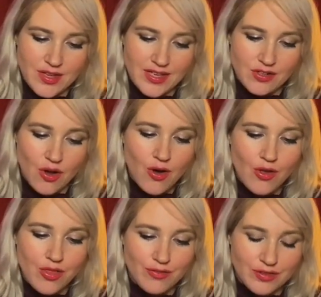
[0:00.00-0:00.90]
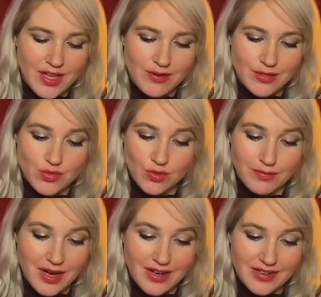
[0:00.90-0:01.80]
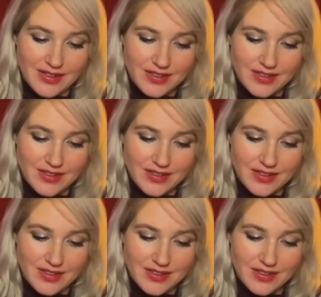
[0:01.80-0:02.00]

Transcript: and all the flowers were mine.